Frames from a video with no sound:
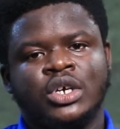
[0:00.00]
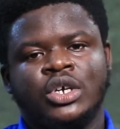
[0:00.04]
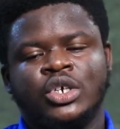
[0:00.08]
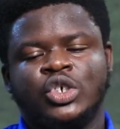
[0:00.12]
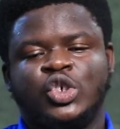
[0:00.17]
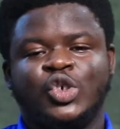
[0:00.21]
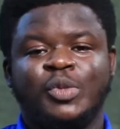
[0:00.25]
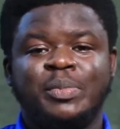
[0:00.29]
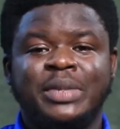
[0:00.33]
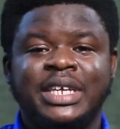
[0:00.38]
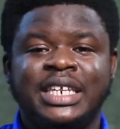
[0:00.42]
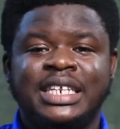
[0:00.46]

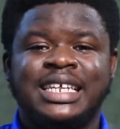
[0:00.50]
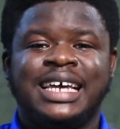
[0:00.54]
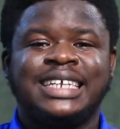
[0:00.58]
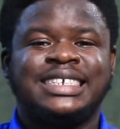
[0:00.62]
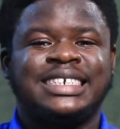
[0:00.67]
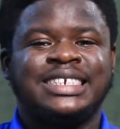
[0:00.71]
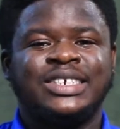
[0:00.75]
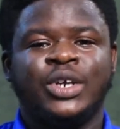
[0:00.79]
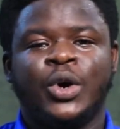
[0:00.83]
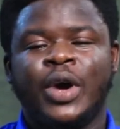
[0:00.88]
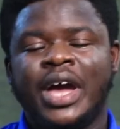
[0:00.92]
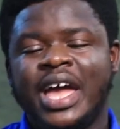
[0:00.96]
So meaning
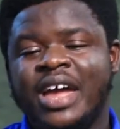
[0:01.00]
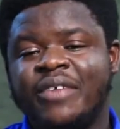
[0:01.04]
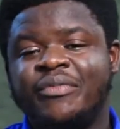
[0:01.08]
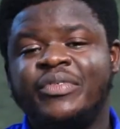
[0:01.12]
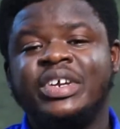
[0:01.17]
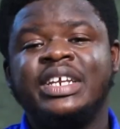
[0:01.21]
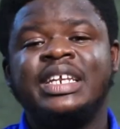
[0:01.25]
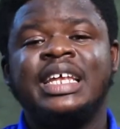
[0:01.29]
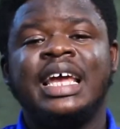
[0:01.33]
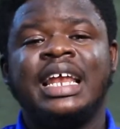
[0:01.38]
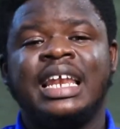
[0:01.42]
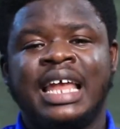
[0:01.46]
that in your
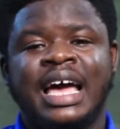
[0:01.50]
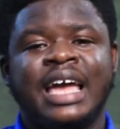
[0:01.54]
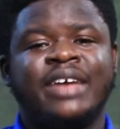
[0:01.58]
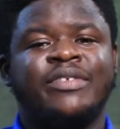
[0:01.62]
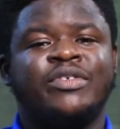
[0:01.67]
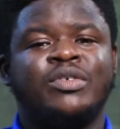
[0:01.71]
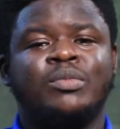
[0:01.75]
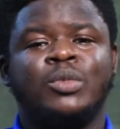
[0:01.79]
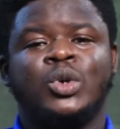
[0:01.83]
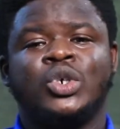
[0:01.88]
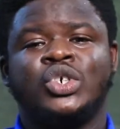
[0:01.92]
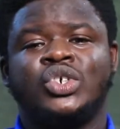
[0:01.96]
everyday
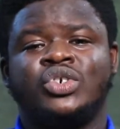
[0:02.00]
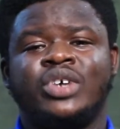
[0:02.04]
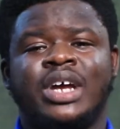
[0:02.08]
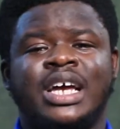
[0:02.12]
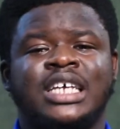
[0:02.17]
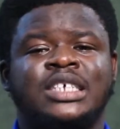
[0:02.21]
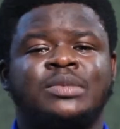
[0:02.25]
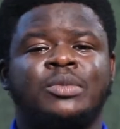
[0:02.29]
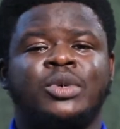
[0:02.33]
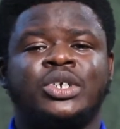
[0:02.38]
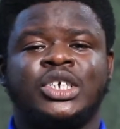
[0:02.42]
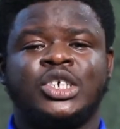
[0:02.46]
life, you must try
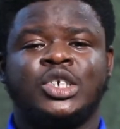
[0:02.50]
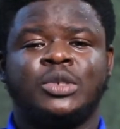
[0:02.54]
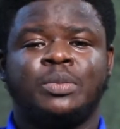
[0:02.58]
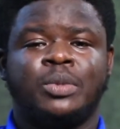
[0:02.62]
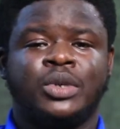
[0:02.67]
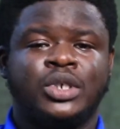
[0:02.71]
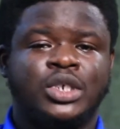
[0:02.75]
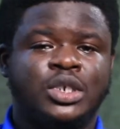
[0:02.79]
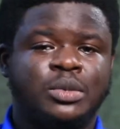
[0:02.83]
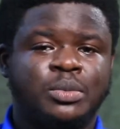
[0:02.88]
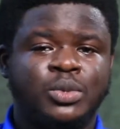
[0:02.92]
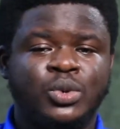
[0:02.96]
as much as
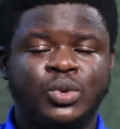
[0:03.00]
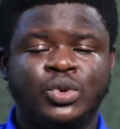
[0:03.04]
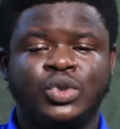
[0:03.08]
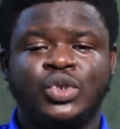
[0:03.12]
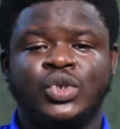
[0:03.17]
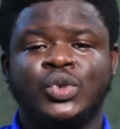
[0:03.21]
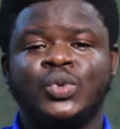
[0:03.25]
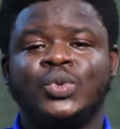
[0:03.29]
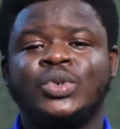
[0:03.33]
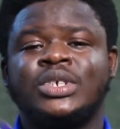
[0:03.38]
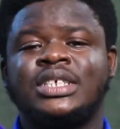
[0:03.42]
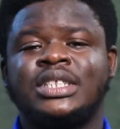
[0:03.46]
possible
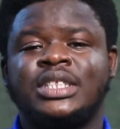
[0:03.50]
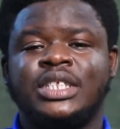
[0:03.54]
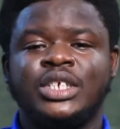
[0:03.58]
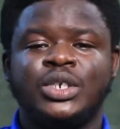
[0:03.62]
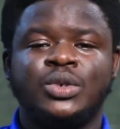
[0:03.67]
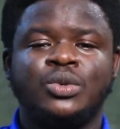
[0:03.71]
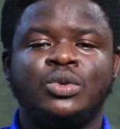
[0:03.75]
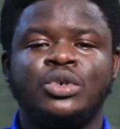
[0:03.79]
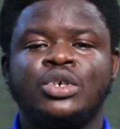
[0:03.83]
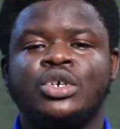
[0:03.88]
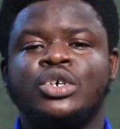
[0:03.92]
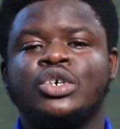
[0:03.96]
to
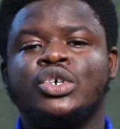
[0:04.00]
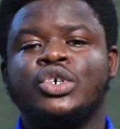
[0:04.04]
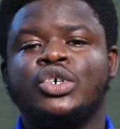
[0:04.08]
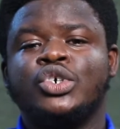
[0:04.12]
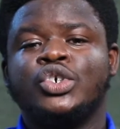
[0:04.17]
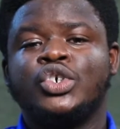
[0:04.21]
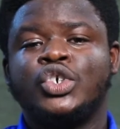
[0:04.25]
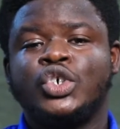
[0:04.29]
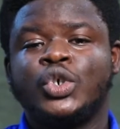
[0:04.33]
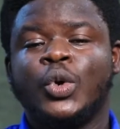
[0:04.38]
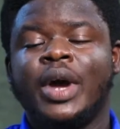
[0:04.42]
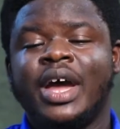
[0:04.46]
still
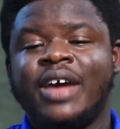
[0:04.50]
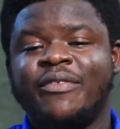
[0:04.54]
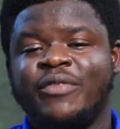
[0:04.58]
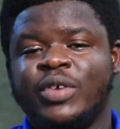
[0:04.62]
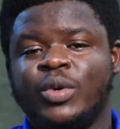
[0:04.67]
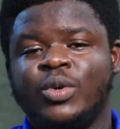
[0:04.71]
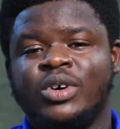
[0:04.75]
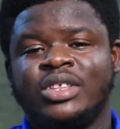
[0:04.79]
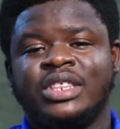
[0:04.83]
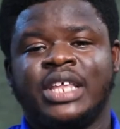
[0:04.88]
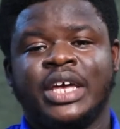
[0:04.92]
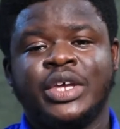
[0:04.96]
show
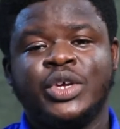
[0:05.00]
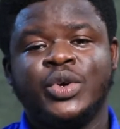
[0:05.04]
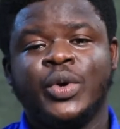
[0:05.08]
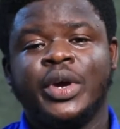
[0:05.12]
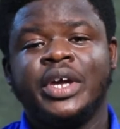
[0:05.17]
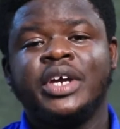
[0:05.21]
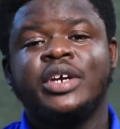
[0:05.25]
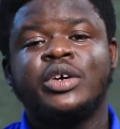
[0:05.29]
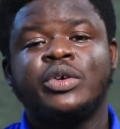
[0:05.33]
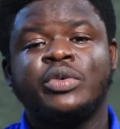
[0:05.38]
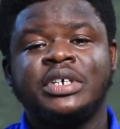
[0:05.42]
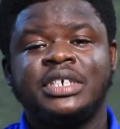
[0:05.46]
everyone that you're
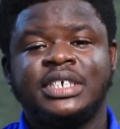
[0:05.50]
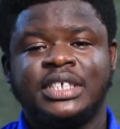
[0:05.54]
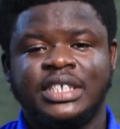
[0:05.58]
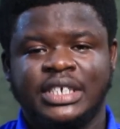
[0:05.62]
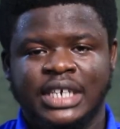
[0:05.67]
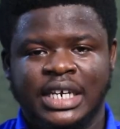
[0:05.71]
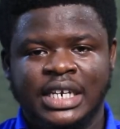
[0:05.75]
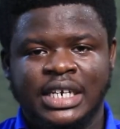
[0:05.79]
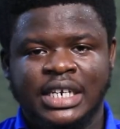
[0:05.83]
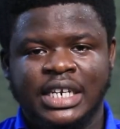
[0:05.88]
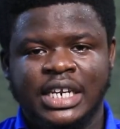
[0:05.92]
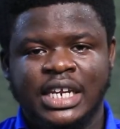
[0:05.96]
a
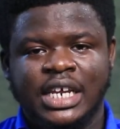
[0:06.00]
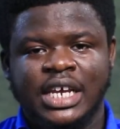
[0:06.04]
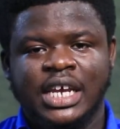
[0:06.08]
Christian